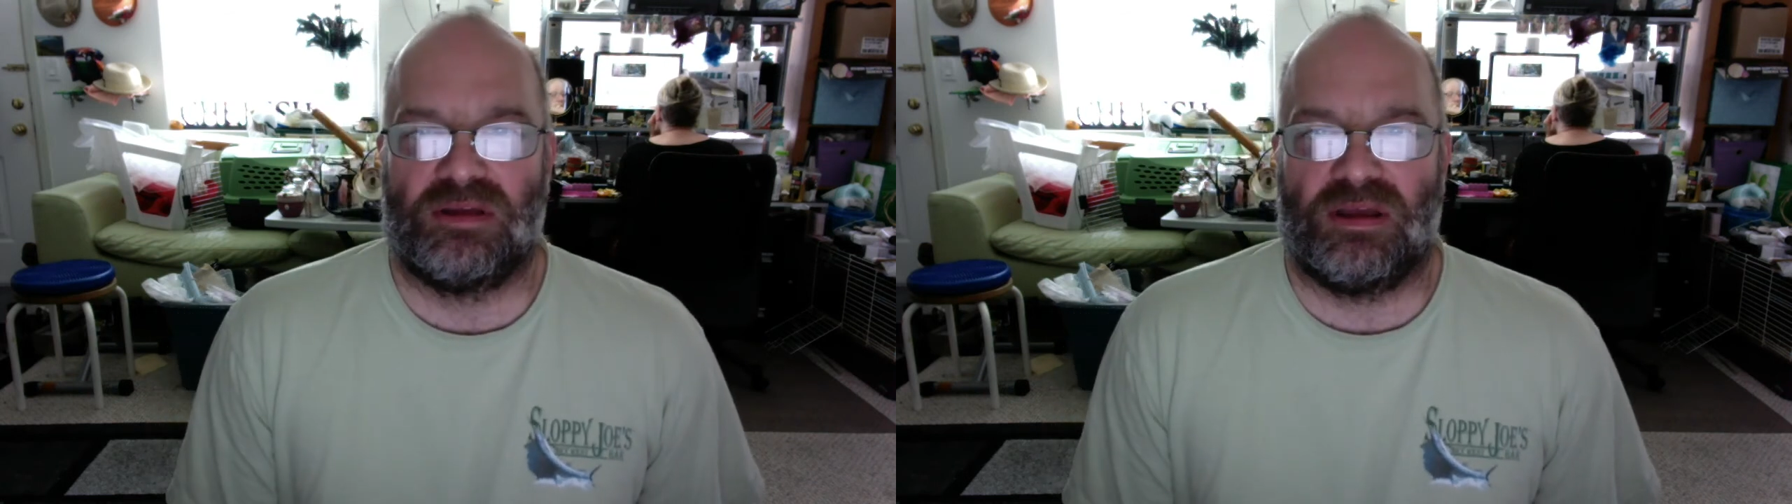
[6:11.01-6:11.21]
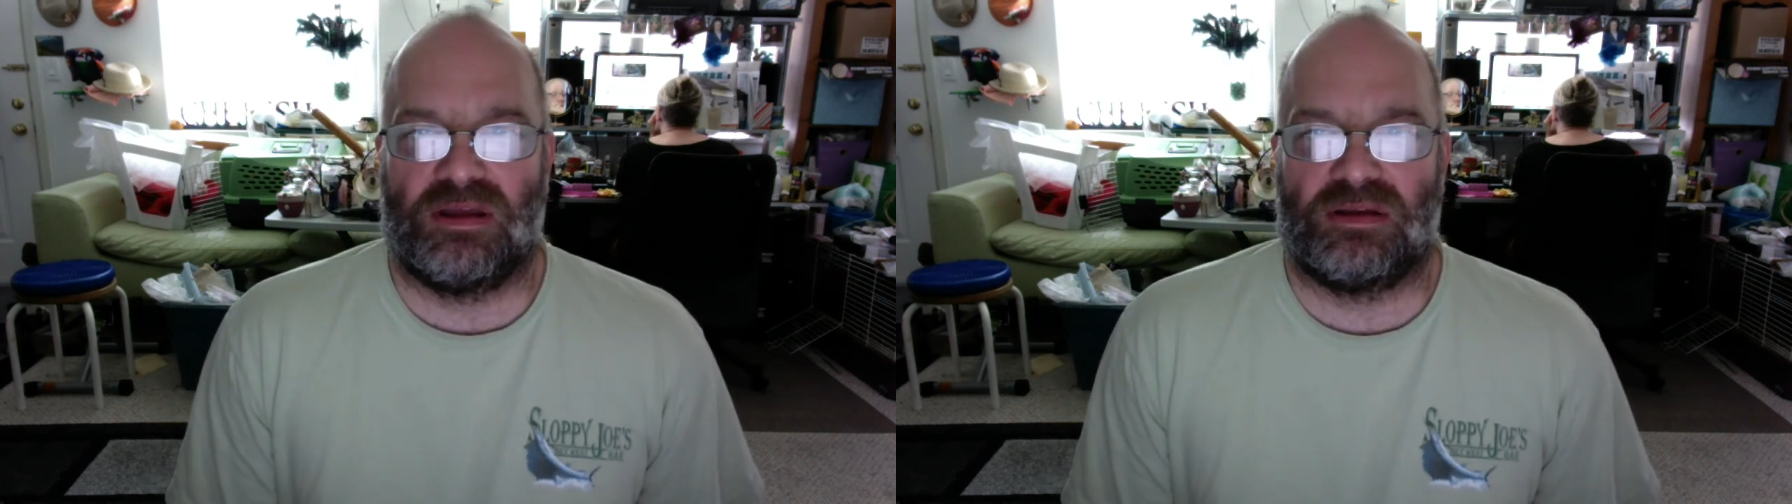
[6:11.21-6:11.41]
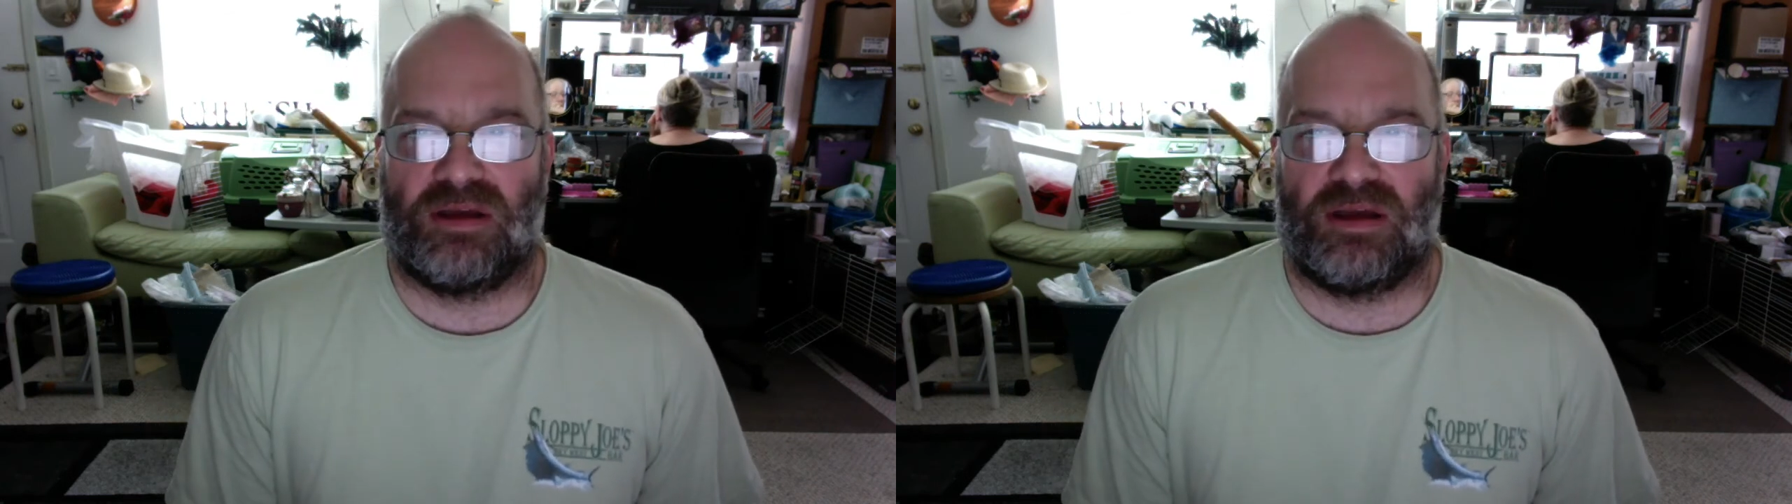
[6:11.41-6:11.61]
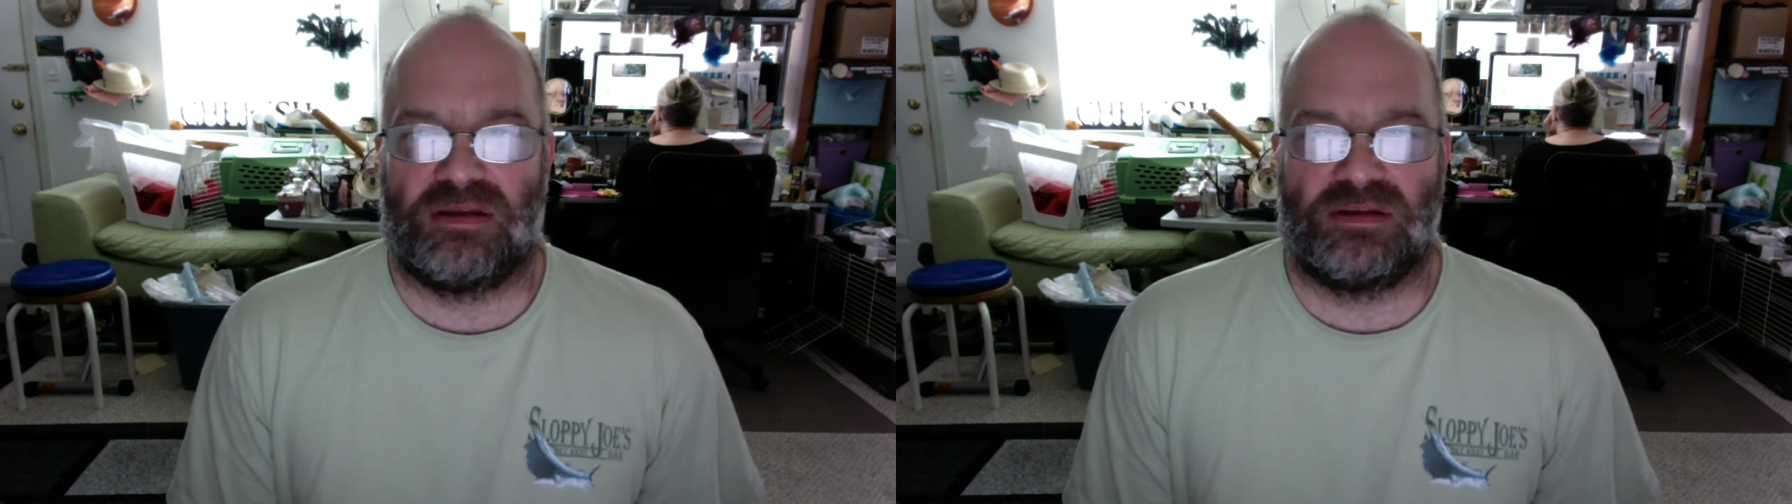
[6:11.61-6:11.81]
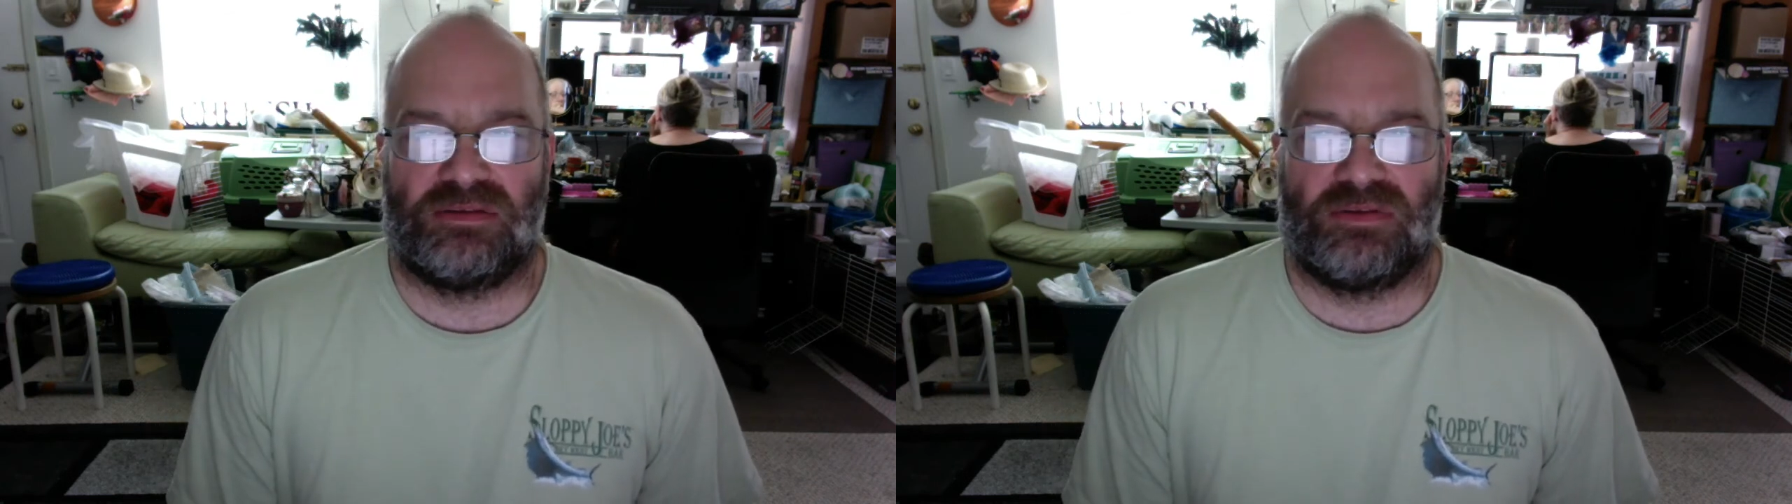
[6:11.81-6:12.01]
And I
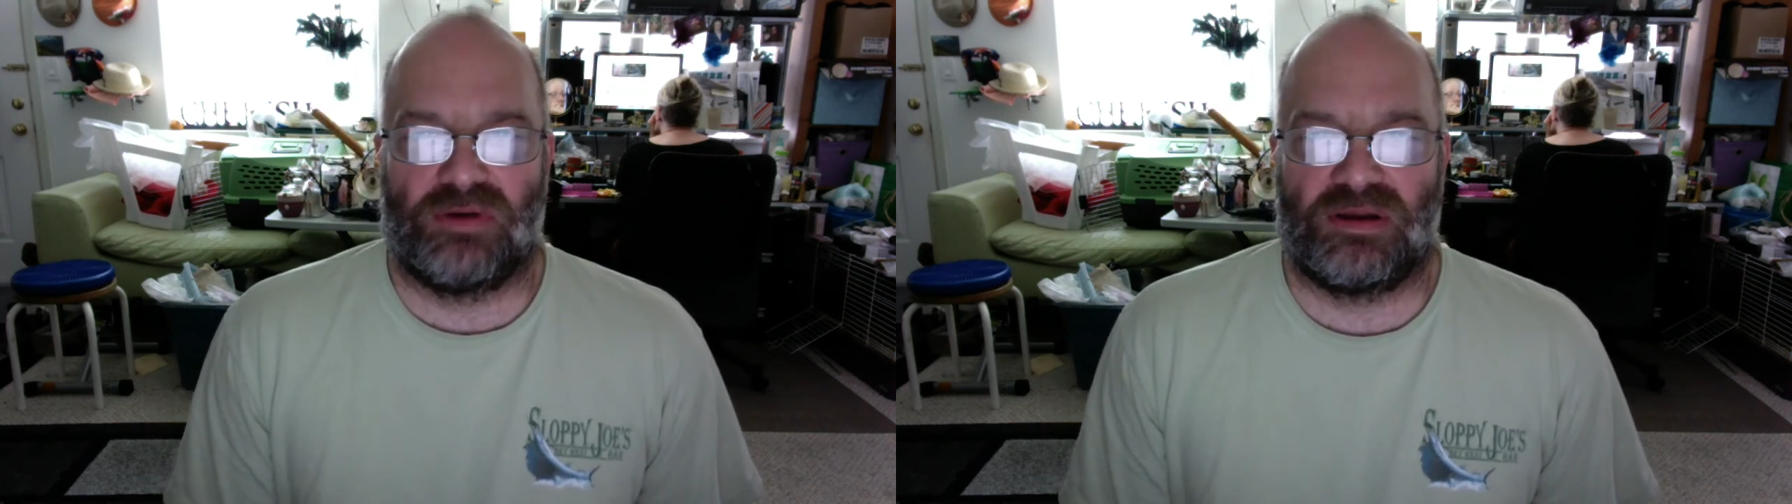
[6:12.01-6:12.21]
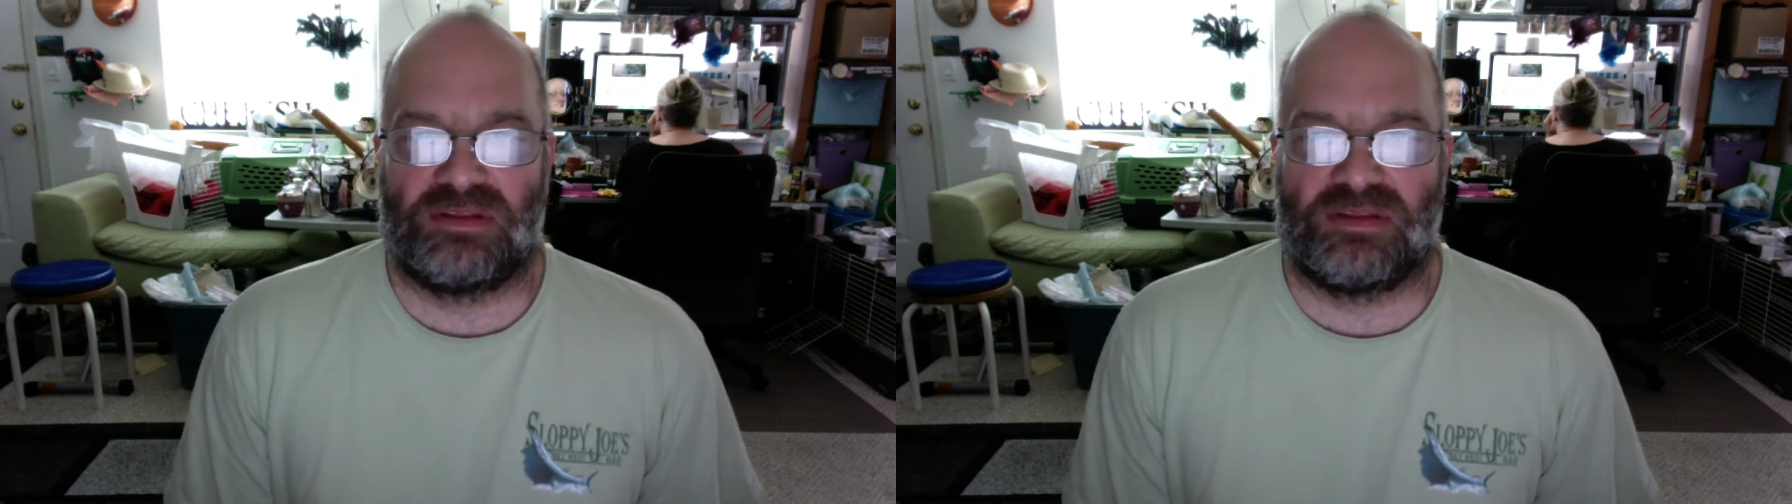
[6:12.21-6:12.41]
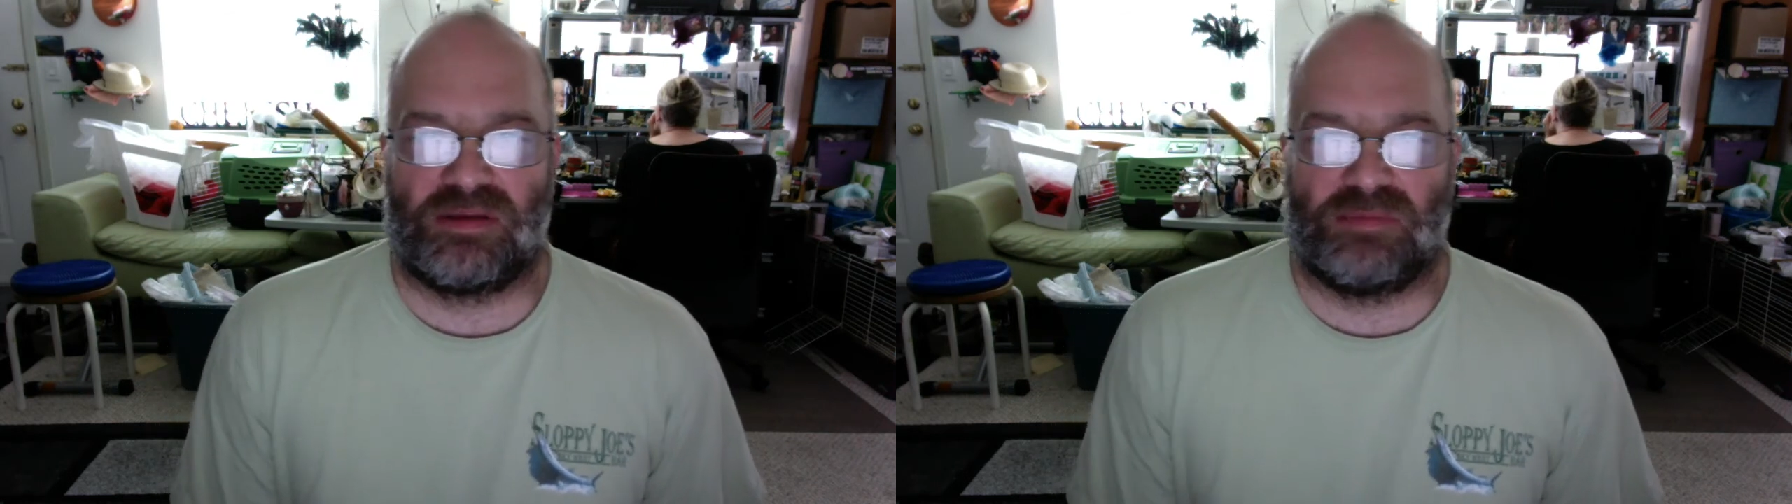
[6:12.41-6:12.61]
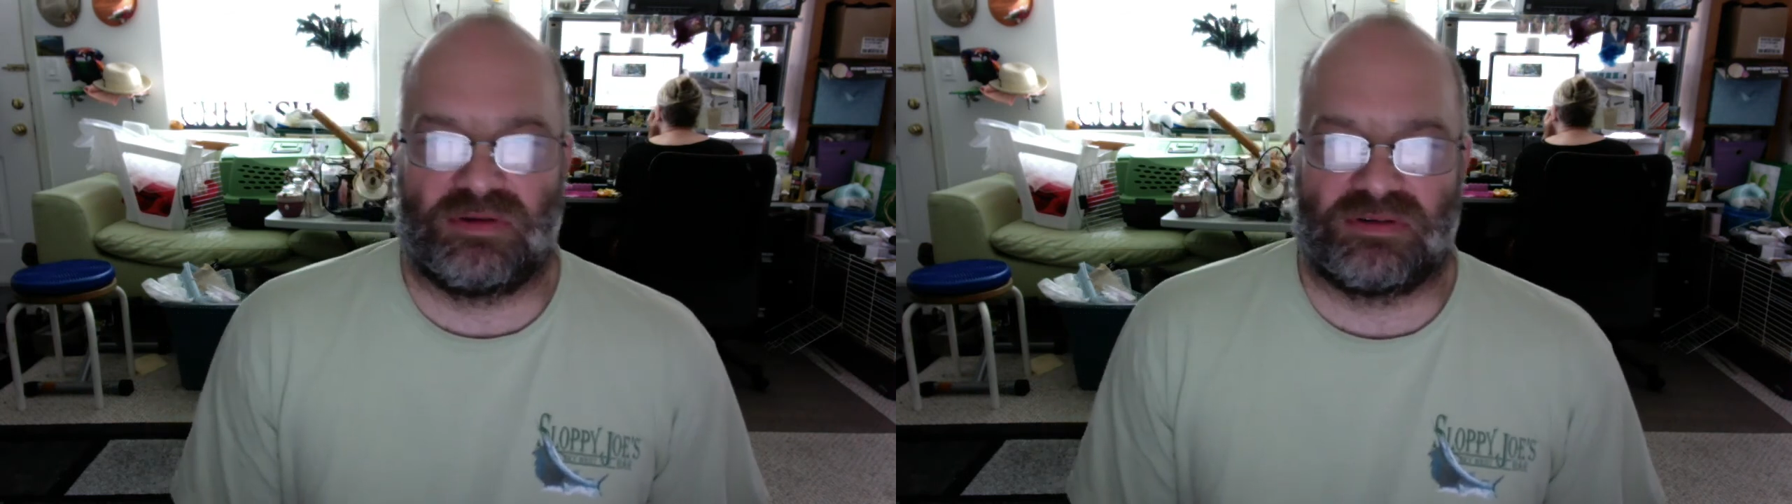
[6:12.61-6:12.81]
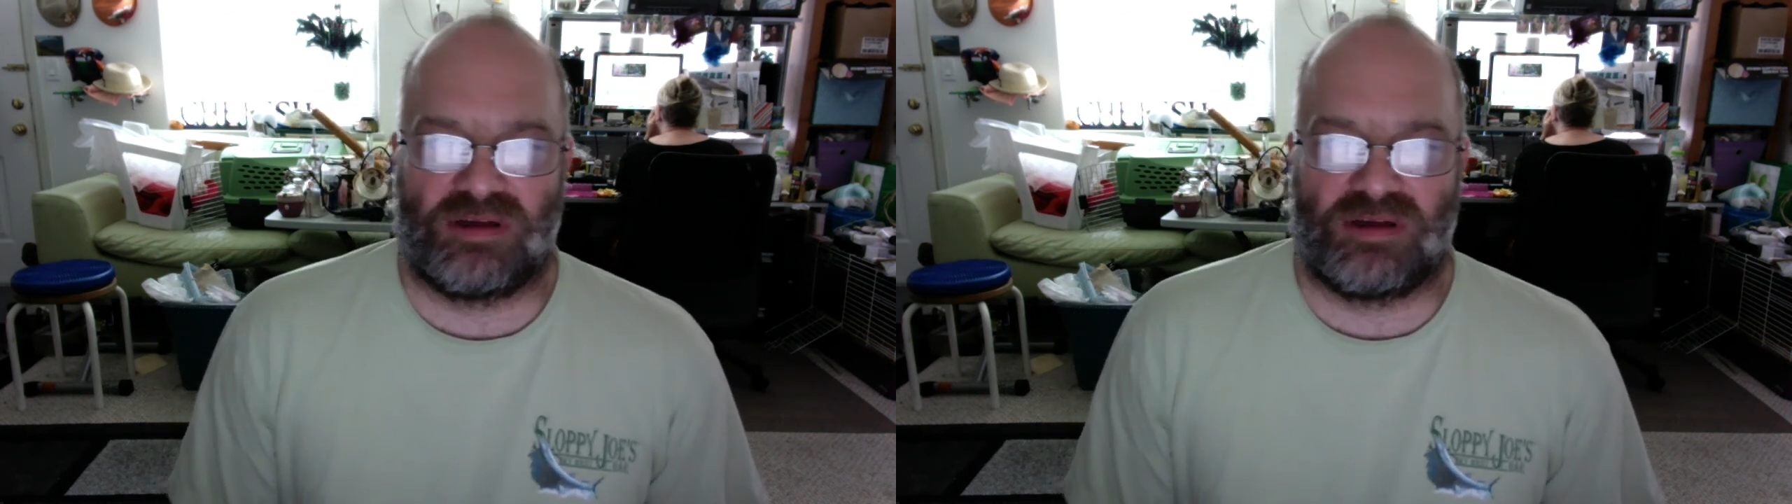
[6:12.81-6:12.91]
didn't know anything about